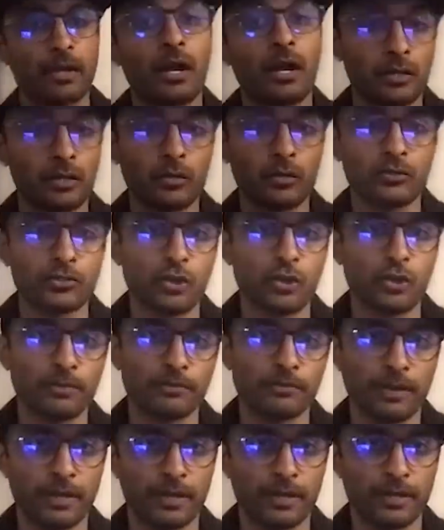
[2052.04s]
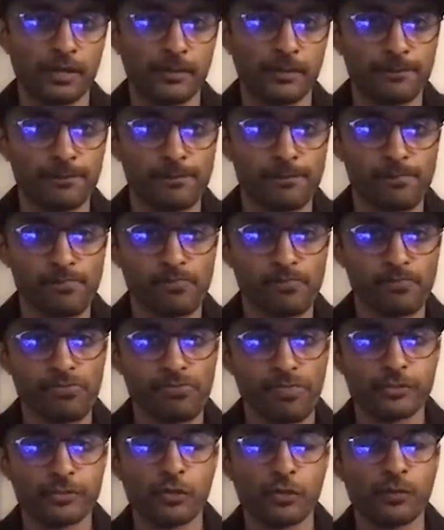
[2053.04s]
our own Shopify.
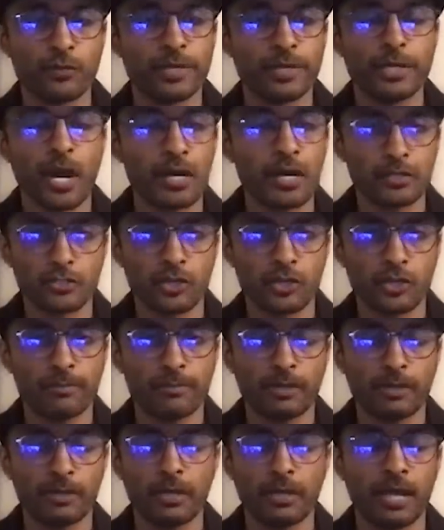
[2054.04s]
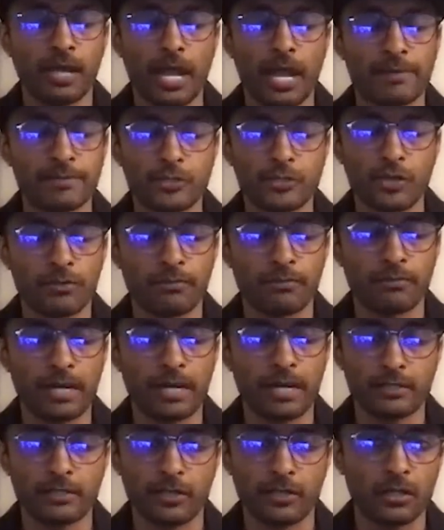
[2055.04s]
So we are not a shop uh, Amazon
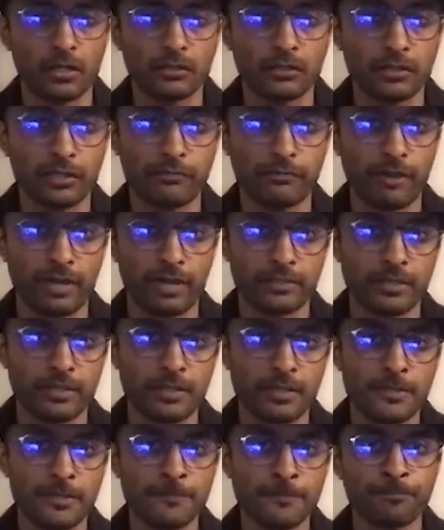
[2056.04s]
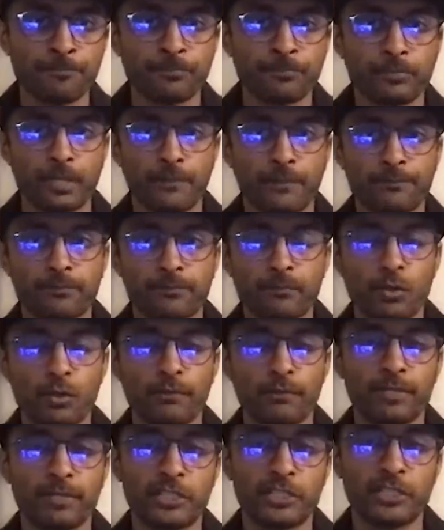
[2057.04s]
brand at all. In fact,
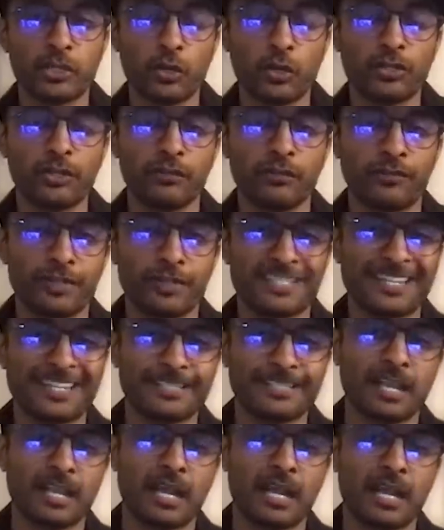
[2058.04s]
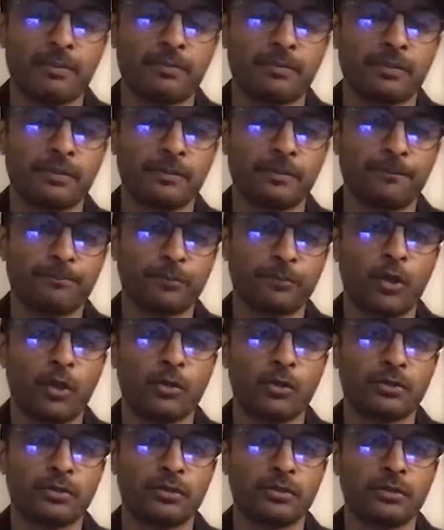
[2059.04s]
more, majority of our sales happen
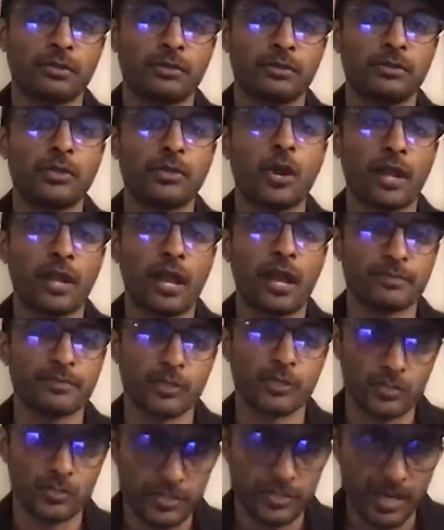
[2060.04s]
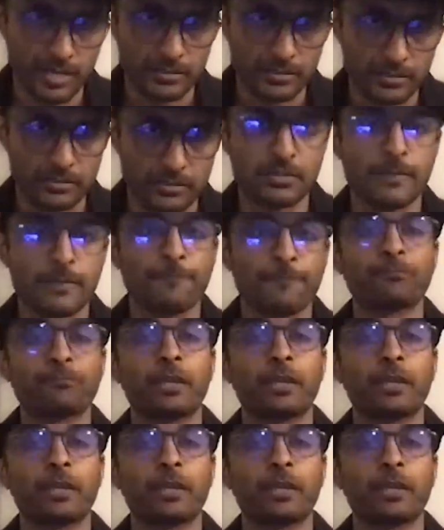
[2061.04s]
on non-Amazon channels.